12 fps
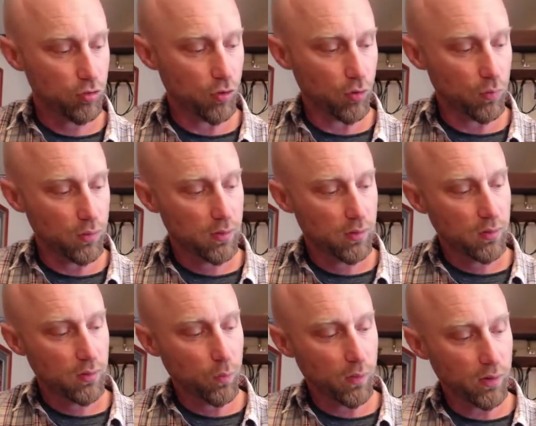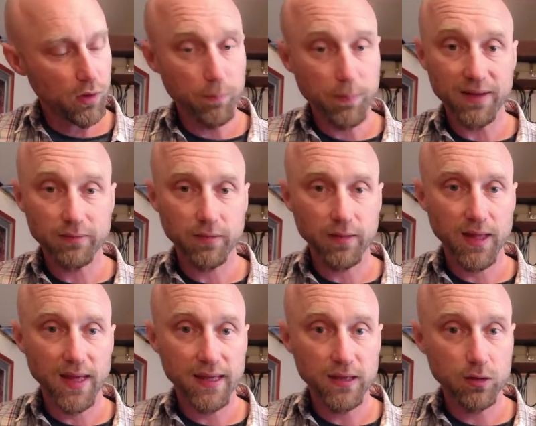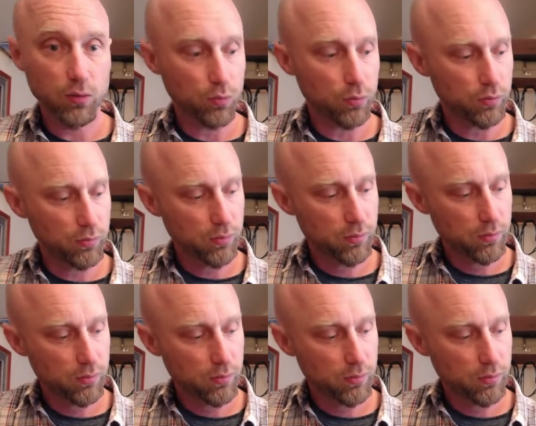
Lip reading: So when I go back to the A chord,